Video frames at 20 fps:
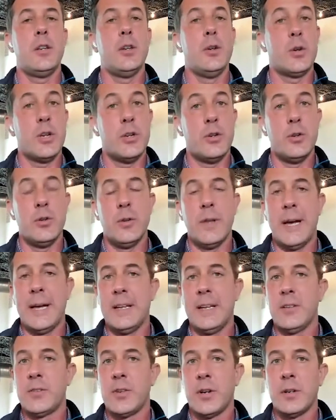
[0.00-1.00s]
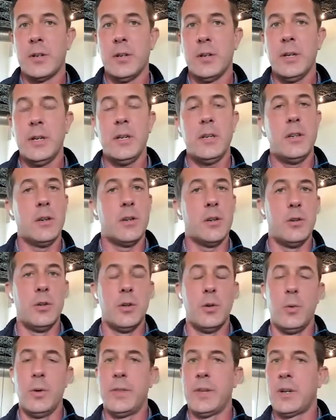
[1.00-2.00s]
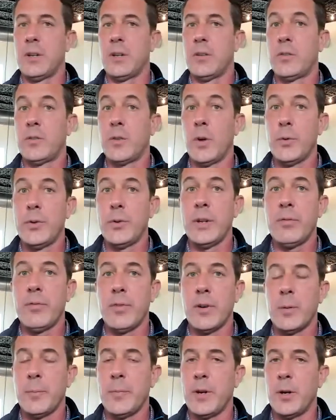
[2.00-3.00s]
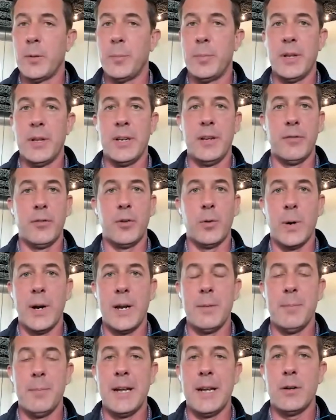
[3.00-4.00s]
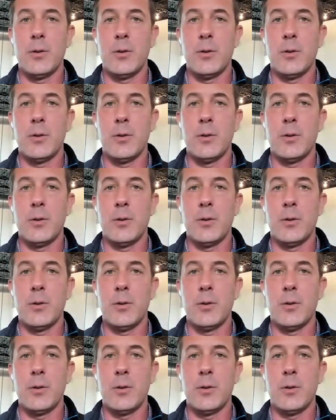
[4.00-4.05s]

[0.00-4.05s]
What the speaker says: you can do that internally. You can do it with a consulting firm. There are plenty of great